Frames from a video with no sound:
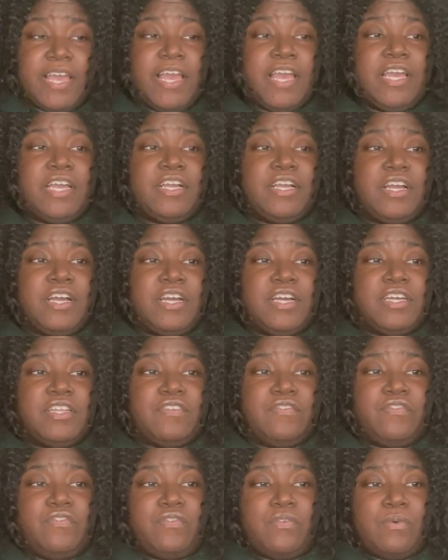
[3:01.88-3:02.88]
good
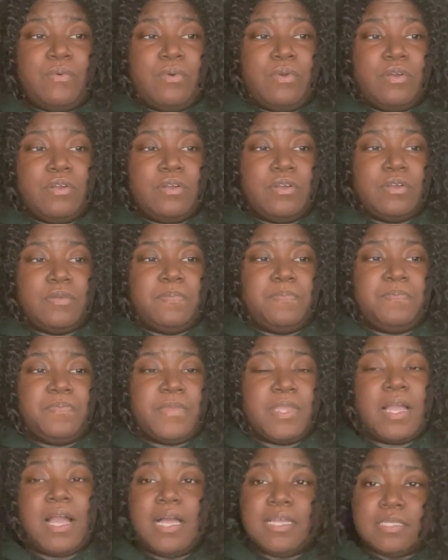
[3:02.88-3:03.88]
for
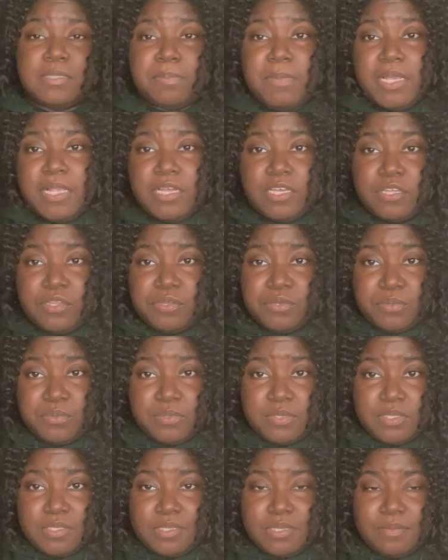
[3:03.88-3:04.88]
cosmetic
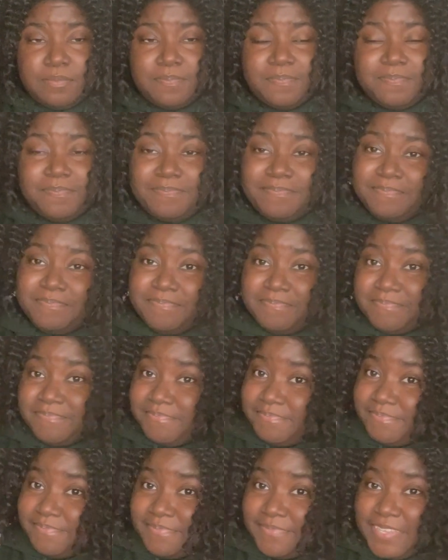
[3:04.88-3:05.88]
use.
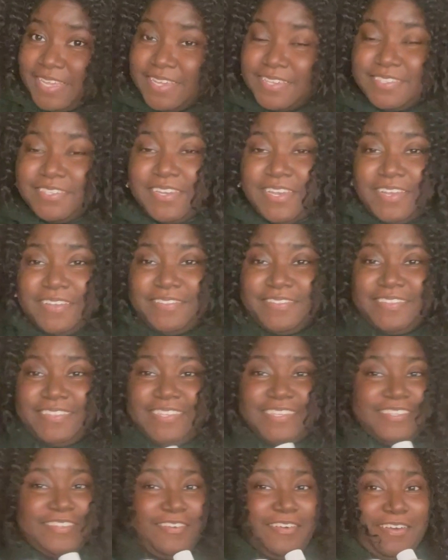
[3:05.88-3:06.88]
So yeah,
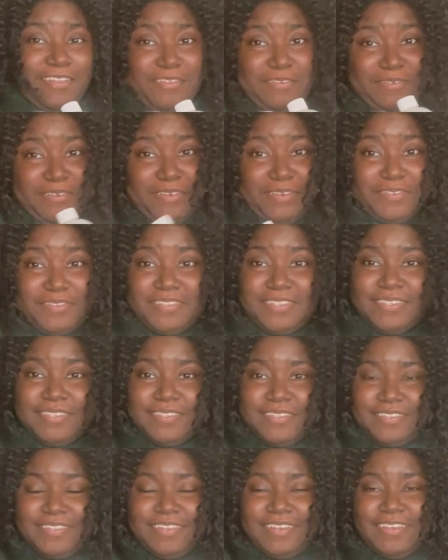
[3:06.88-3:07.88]
these are all the oils.
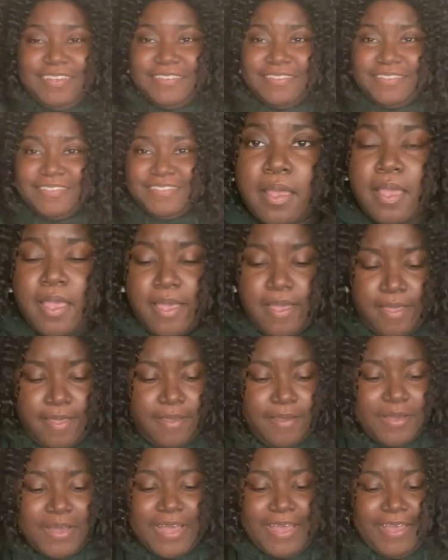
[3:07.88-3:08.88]
Yeah.
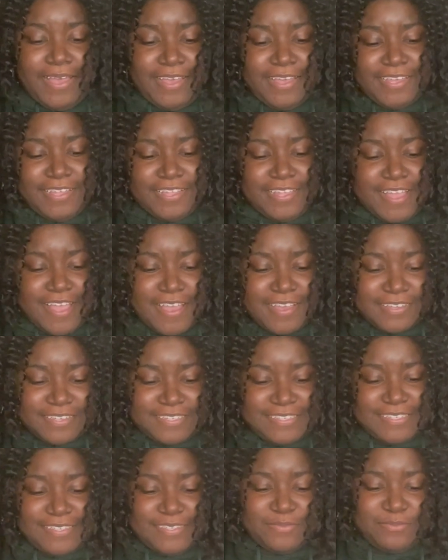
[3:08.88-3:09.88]
Okay,
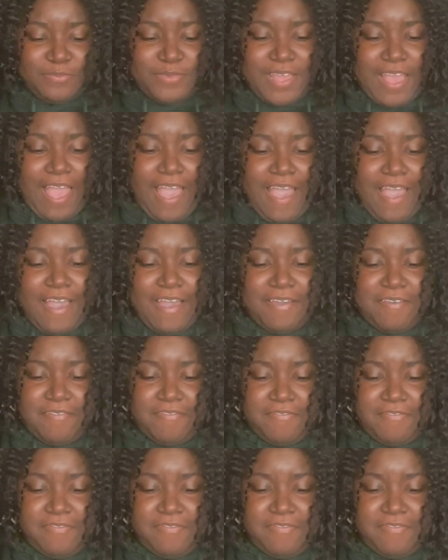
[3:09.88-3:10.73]
next we have